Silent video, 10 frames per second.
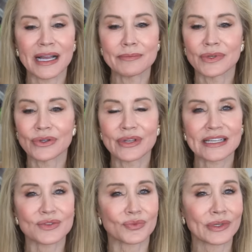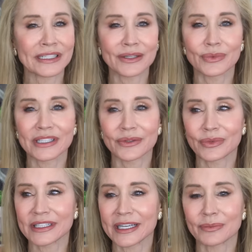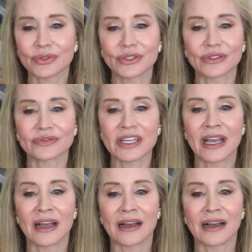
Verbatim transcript: my mood has really improved.